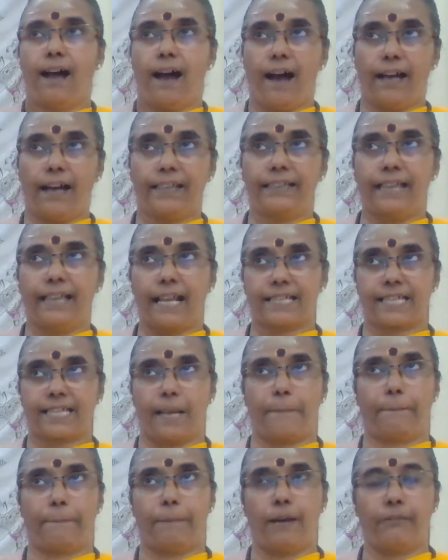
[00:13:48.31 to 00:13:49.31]
anna
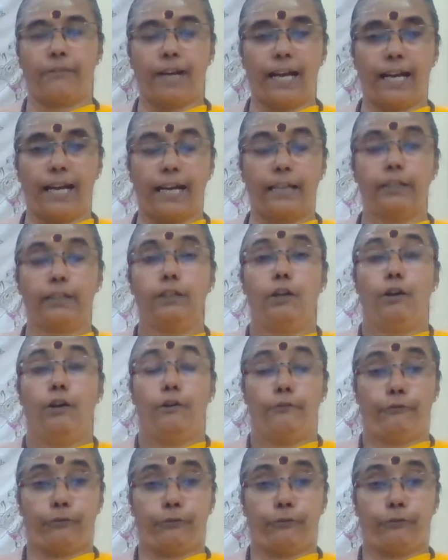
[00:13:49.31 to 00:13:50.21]
sambhavaha.